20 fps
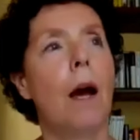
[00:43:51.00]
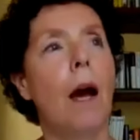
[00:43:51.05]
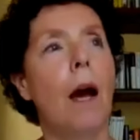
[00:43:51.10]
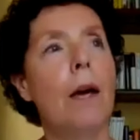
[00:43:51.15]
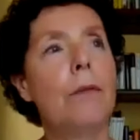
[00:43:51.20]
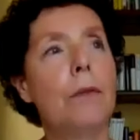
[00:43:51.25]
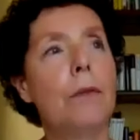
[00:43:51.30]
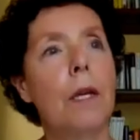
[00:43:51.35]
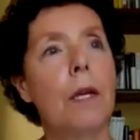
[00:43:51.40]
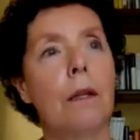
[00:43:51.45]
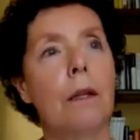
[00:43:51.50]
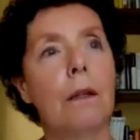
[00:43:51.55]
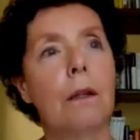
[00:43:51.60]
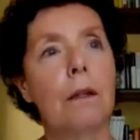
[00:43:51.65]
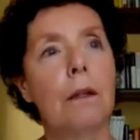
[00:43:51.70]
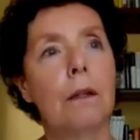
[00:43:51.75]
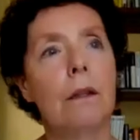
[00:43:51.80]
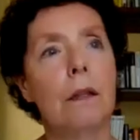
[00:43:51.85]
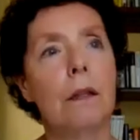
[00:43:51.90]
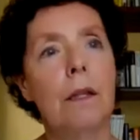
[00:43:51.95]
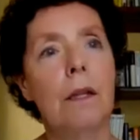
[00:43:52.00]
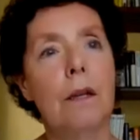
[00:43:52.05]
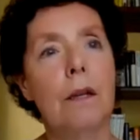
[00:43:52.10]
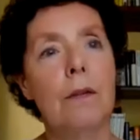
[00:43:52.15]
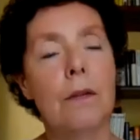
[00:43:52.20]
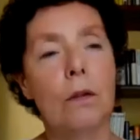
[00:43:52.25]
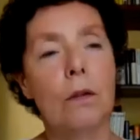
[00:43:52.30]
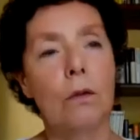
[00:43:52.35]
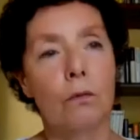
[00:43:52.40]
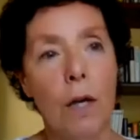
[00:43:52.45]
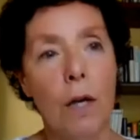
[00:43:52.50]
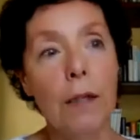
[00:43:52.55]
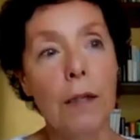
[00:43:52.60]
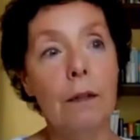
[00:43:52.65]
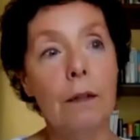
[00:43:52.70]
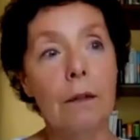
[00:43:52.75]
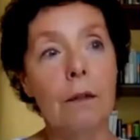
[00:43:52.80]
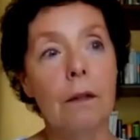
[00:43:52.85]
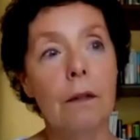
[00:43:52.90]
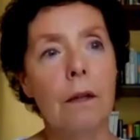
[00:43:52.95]
I think it is
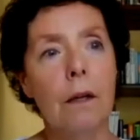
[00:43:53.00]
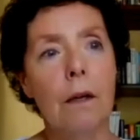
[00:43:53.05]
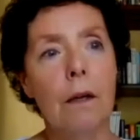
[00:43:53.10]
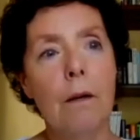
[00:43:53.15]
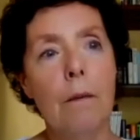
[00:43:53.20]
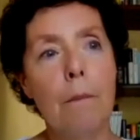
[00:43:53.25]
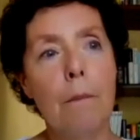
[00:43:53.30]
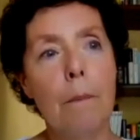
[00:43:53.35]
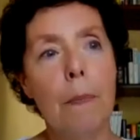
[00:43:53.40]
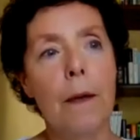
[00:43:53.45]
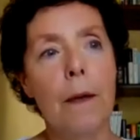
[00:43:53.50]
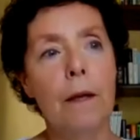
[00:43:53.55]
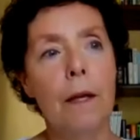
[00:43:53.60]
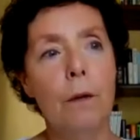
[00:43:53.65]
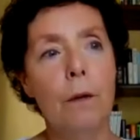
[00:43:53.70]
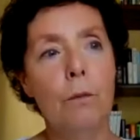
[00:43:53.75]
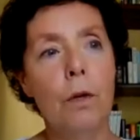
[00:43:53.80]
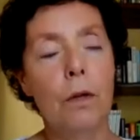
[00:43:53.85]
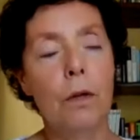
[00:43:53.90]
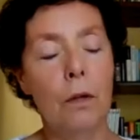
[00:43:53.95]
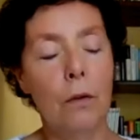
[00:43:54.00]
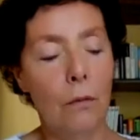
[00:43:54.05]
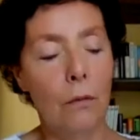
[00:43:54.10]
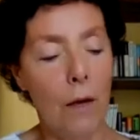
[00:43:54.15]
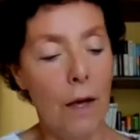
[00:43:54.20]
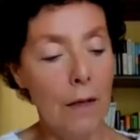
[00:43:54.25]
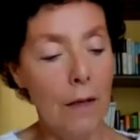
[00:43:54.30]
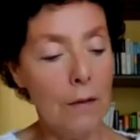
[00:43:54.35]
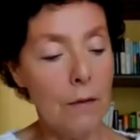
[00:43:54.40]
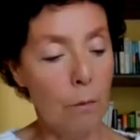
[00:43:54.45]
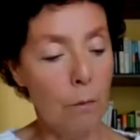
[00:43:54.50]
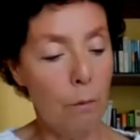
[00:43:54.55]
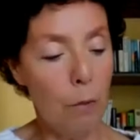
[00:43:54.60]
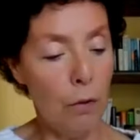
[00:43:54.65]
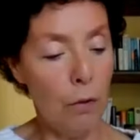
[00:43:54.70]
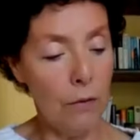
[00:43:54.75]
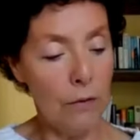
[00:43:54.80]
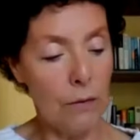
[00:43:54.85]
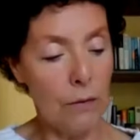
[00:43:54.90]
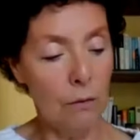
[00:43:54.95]
great. Um, and I would advise a
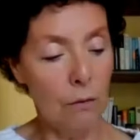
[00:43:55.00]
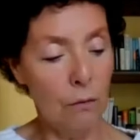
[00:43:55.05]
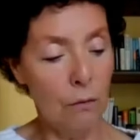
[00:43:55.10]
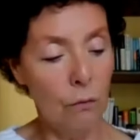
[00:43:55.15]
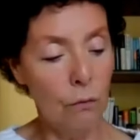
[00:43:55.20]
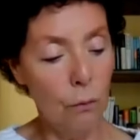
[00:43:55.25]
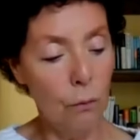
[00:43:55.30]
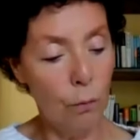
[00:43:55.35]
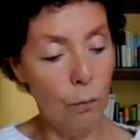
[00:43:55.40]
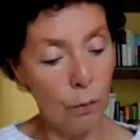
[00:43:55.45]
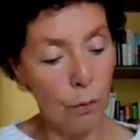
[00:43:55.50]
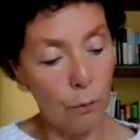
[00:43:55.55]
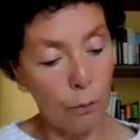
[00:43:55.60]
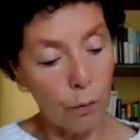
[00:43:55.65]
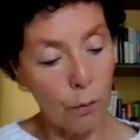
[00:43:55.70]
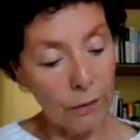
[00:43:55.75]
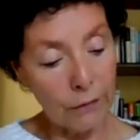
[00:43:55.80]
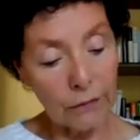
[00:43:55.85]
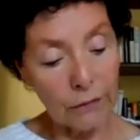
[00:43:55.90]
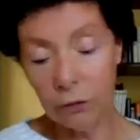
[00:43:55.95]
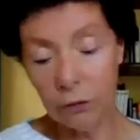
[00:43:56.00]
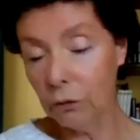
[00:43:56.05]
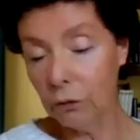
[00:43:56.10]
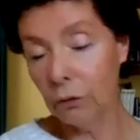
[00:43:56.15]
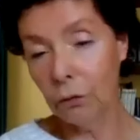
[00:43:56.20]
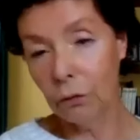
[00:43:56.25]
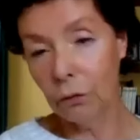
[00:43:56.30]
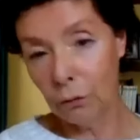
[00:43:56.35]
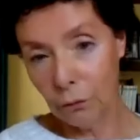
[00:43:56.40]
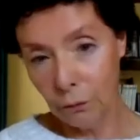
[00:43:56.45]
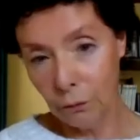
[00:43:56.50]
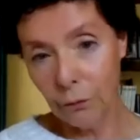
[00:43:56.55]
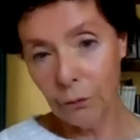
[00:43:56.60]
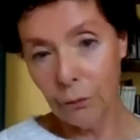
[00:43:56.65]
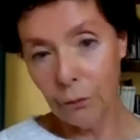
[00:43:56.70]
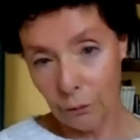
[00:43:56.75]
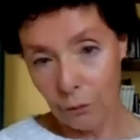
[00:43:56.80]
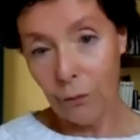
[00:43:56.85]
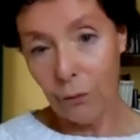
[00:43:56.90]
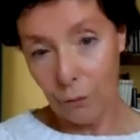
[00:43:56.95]
person who would want to,
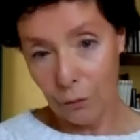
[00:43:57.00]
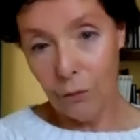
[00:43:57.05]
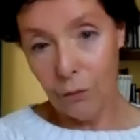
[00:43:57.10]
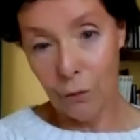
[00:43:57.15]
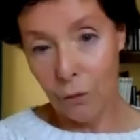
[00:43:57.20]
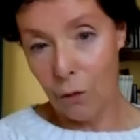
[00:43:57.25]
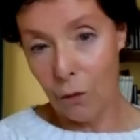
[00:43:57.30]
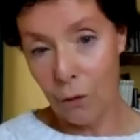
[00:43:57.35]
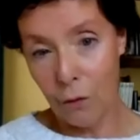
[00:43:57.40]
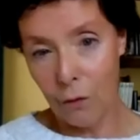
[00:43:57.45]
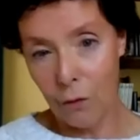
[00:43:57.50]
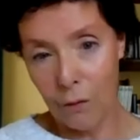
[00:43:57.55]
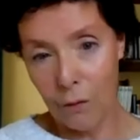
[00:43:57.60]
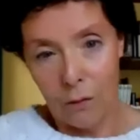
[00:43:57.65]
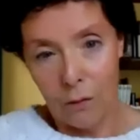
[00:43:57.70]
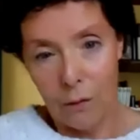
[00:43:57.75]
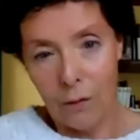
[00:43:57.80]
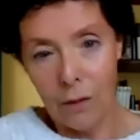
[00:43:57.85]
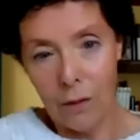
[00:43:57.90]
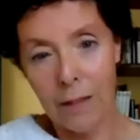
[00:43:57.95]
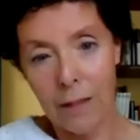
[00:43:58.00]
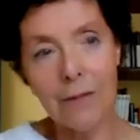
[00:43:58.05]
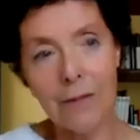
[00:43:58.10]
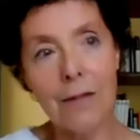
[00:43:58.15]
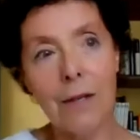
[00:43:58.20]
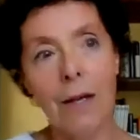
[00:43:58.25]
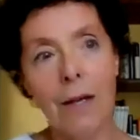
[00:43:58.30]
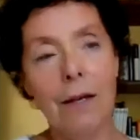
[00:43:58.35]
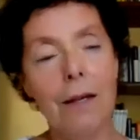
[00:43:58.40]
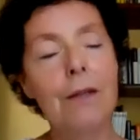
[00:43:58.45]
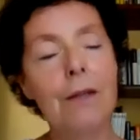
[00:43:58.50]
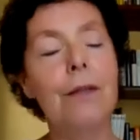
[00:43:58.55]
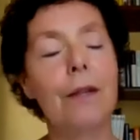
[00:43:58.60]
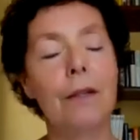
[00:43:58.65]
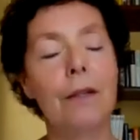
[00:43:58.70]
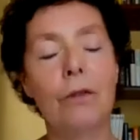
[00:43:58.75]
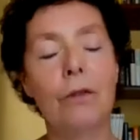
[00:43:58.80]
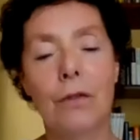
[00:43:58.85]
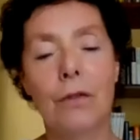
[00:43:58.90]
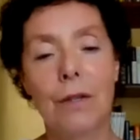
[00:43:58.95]
you know, let's say is
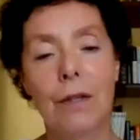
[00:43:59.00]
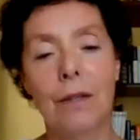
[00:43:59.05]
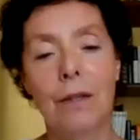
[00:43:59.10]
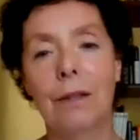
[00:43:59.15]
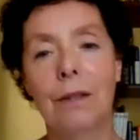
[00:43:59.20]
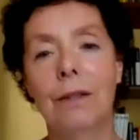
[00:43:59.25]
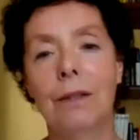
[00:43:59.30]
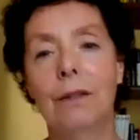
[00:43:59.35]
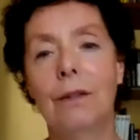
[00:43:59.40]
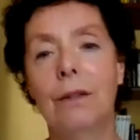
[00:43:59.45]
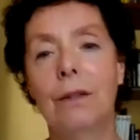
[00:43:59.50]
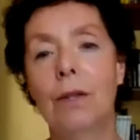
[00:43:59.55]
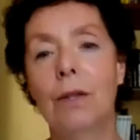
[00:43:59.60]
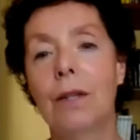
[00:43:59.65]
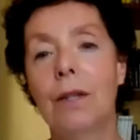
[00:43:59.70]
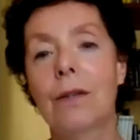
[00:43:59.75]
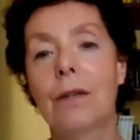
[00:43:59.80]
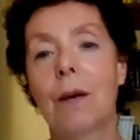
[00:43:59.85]
interested in doing